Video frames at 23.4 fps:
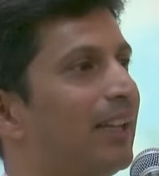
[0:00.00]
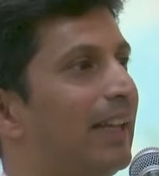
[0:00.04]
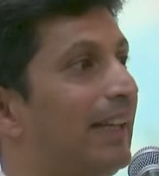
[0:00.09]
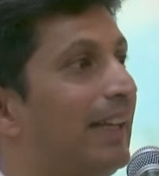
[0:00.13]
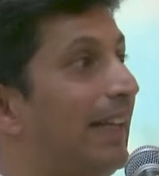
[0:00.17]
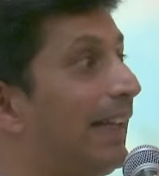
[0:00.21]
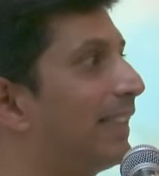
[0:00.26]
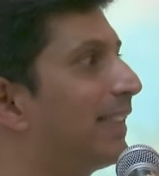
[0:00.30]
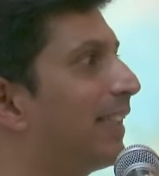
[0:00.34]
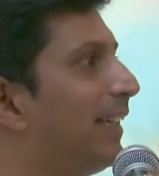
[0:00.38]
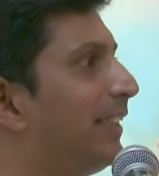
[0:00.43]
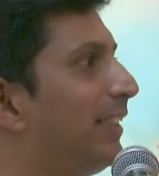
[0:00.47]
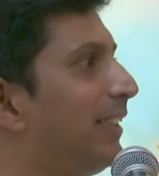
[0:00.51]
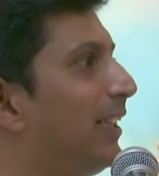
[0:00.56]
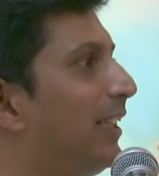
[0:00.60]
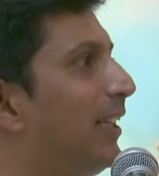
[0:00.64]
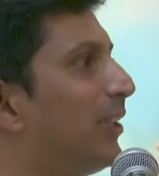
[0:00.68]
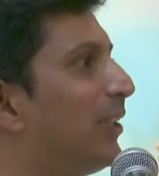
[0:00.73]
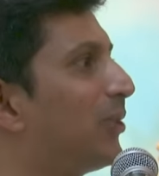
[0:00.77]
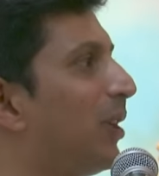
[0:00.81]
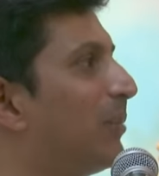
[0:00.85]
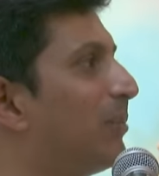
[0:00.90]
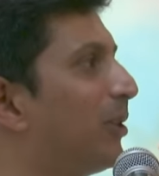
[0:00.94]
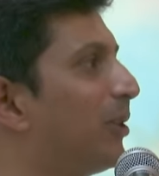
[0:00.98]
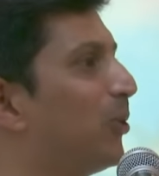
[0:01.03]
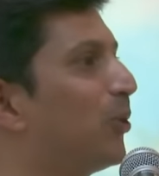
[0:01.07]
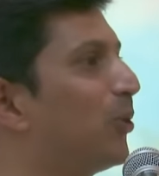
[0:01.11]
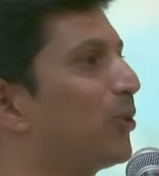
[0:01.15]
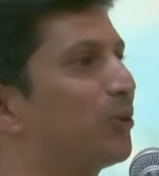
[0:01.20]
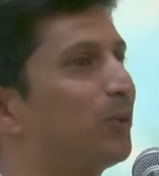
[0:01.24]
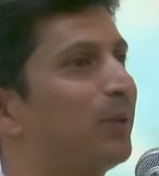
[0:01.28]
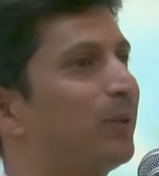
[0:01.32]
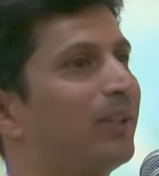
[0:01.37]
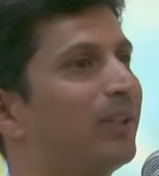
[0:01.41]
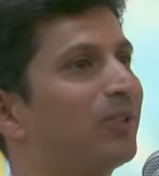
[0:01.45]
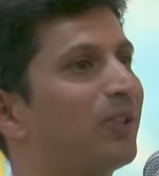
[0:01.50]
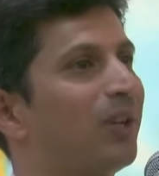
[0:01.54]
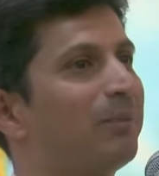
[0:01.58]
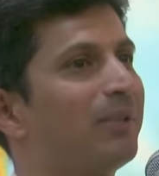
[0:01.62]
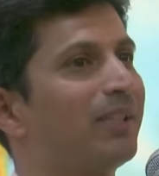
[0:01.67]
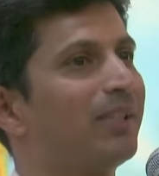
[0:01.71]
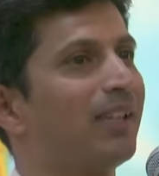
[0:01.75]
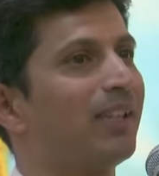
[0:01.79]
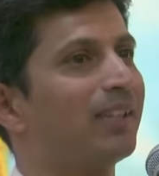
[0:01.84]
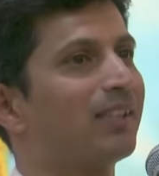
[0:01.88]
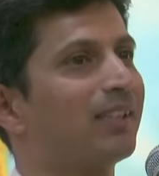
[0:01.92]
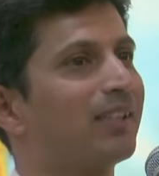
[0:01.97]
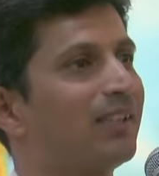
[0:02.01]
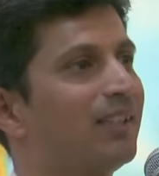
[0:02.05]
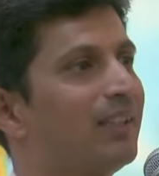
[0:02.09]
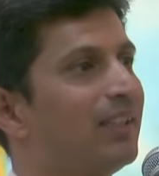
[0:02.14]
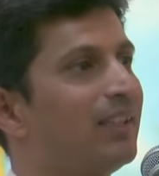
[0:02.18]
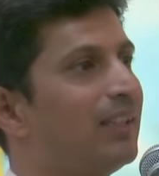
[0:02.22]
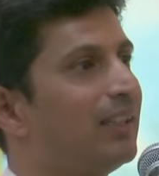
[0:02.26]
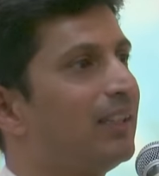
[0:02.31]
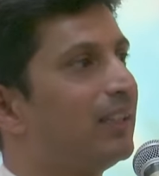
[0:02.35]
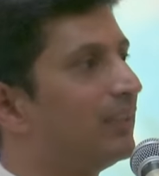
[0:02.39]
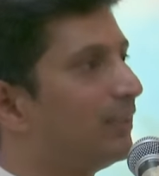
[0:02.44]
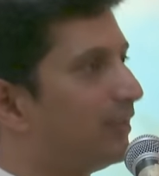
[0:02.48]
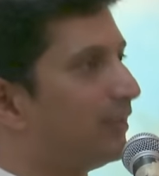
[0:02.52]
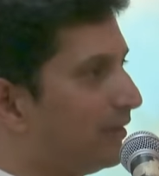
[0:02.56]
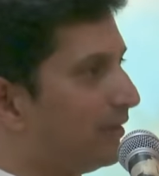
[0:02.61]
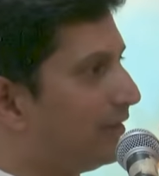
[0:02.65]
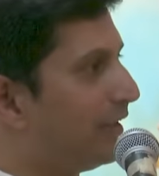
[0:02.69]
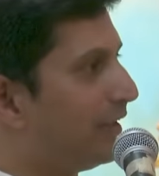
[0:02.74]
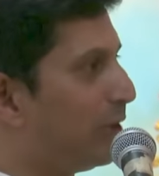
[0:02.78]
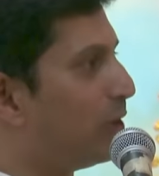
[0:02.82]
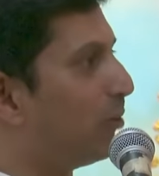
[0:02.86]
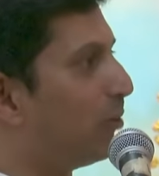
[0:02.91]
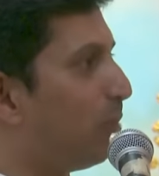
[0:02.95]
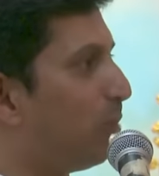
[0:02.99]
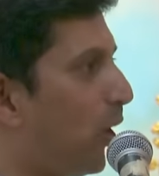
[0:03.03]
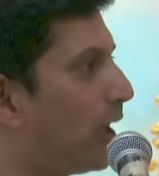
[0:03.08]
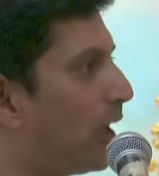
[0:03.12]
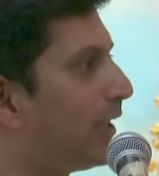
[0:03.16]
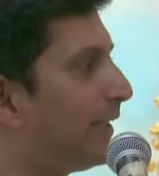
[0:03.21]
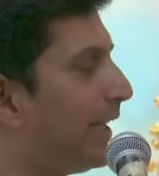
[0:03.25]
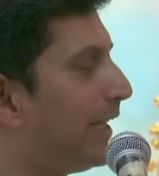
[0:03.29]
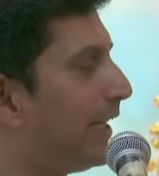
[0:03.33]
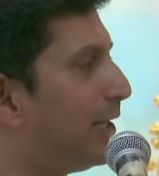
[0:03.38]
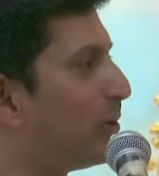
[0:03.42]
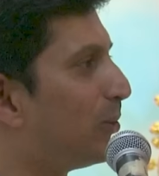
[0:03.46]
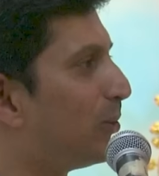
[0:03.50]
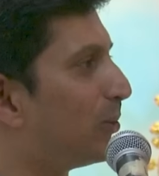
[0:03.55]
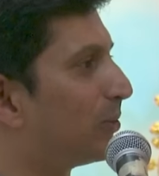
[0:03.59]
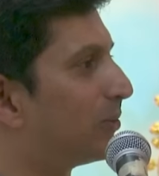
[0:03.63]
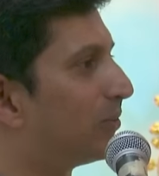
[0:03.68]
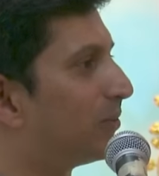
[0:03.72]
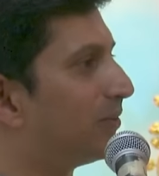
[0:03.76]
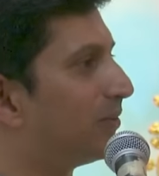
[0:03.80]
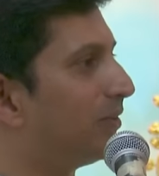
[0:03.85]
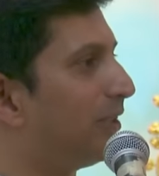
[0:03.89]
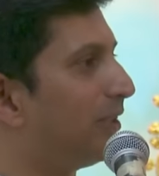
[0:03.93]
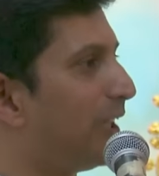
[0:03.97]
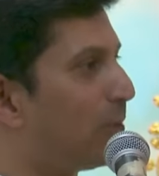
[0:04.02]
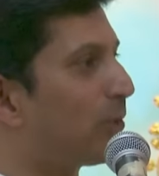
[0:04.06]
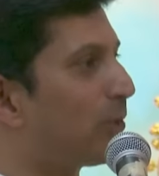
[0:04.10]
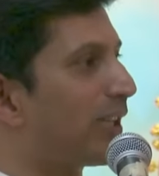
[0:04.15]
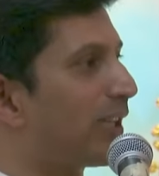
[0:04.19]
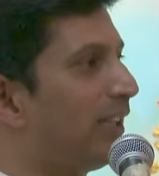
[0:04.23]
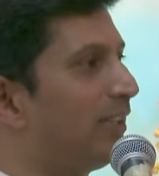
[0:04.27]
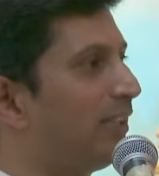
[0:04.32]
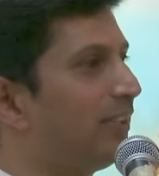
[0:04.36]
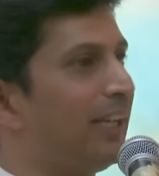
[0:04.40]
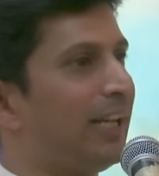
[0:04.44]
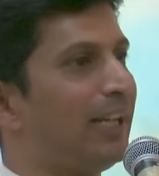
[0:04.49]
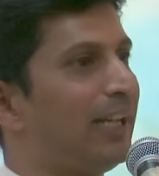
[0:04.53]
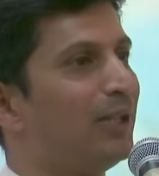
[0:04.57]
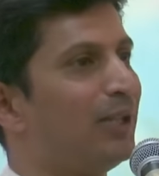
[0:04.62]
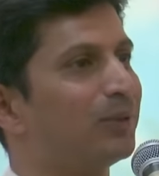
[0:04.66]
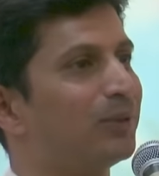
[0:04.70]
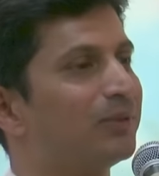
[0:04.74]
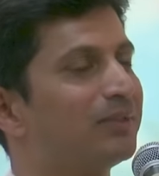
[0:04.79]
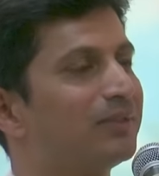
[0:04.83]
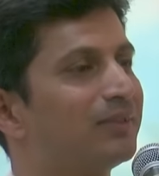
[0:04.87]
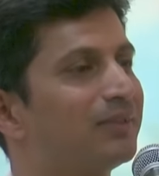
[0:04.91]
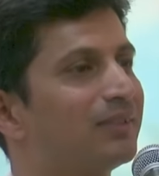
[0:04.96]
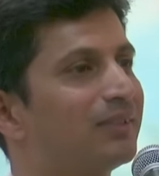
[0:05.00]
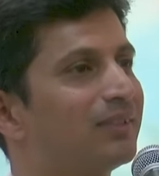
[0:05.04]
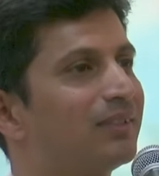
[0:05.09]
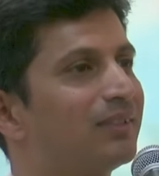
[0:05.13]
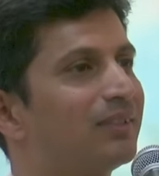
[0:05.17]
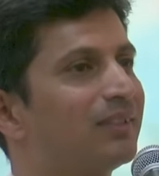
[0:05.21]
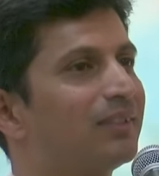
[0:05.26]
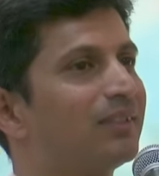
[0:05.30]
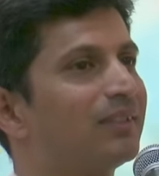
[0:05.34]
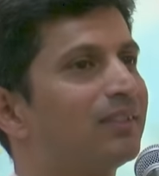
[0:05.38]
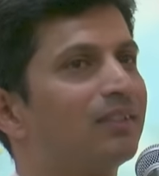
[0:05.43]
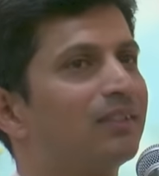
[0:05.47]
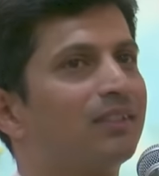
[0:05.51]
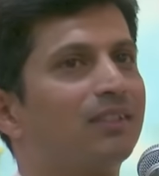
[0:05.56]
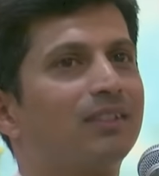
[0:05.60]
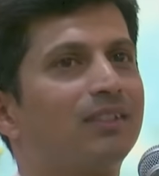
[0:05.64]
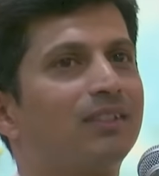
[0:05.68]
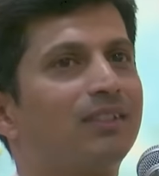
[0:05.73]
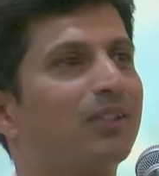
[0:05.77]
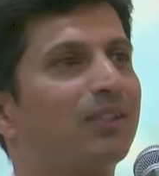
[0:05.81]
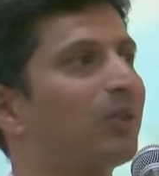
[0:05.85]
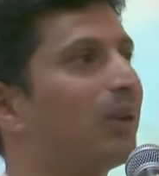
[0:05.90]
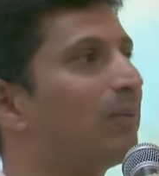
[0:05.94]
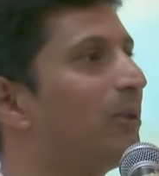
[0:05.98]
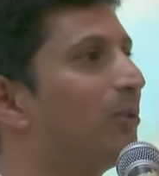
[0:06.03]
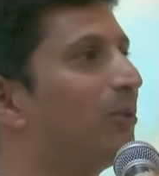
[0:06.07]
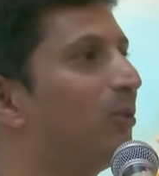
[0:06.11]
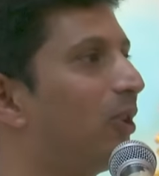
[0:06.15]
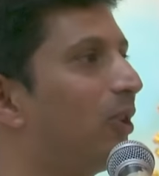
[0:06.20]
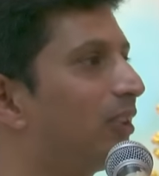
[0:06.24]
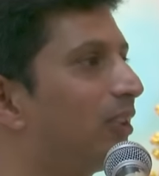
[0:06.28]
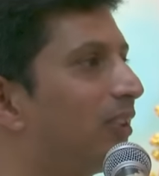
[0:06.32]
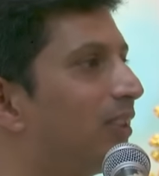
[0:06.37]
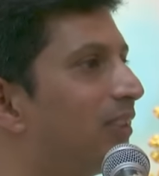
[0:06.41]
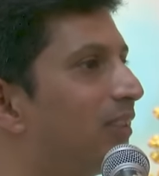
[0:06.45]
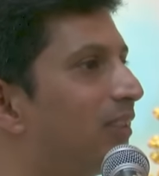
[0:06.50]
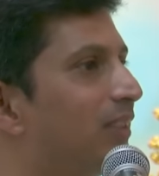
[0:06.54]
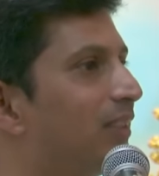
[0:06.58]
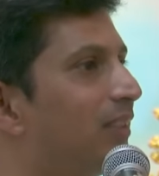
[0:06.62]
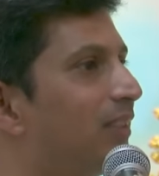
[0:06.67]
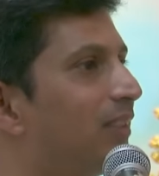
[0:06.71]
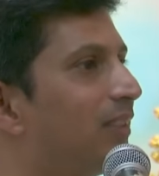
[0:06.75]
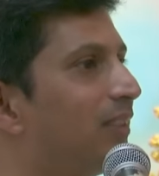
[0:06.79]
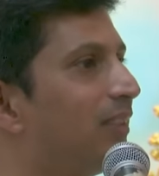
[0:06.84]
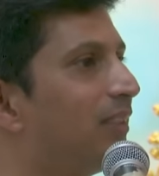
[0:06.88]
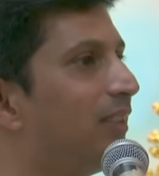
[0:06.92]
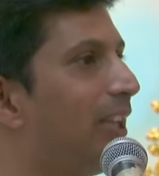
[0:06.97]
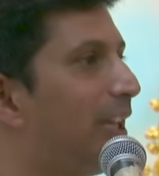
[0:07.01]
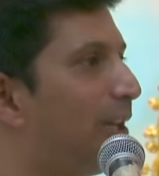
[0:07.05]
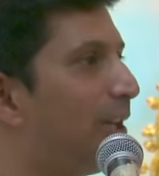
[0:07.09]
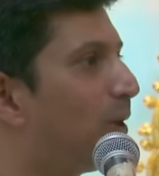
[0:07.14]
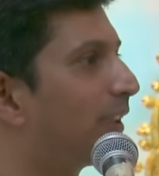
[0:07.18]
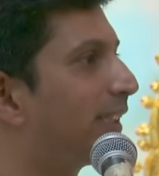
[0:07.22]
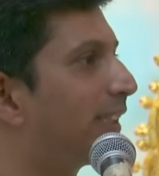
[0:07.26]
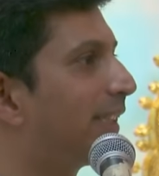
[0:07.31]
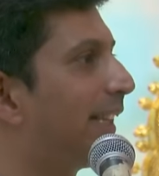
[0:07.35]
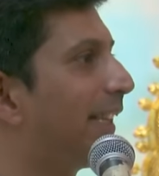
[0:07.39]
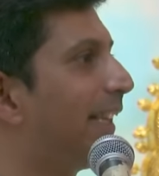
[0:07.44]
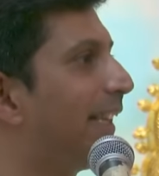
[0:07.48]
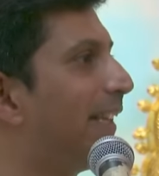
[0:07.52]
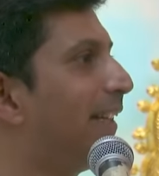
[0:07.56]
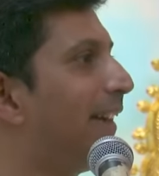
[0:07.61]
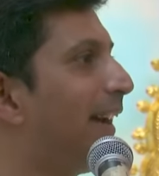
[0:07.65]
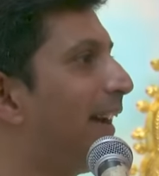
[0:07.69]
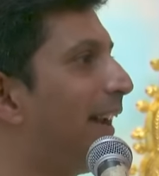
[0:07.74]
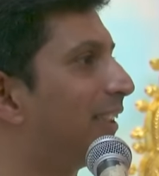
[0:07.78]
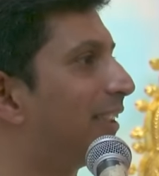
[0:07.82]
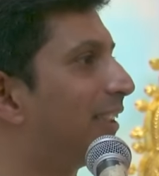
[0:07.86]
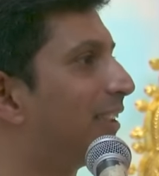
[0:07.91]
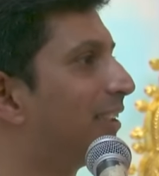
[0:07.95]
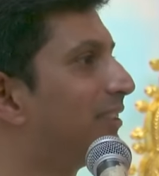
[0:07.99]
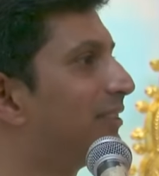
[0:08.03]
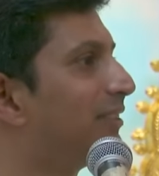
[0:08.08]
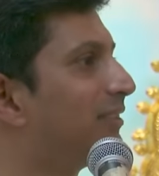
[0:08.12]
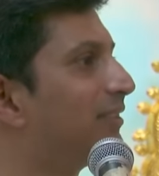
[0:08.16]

And exactly Swami goes to her and Swami says, did your boy tell you? Did your son tell you? He says, Swami, what? He got second rank.